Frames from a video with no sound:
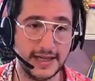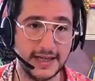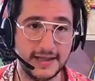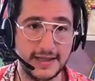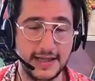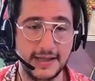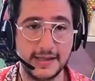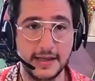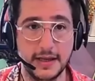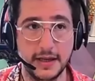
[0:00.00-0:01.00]

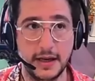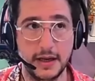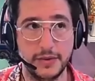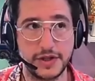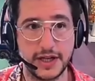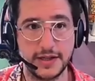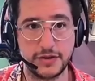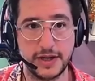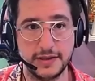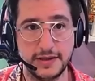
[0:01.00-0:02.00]
identities, which kind of
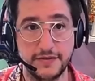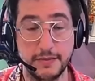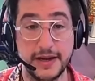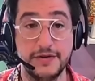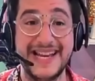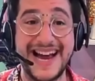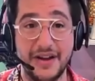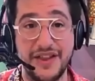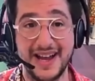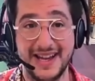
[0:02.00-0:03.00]
straddle different boundaries,
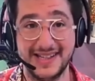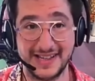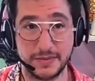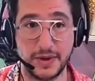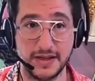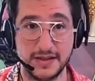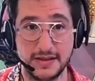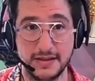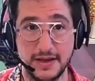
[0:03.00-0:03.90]
how that is expressed,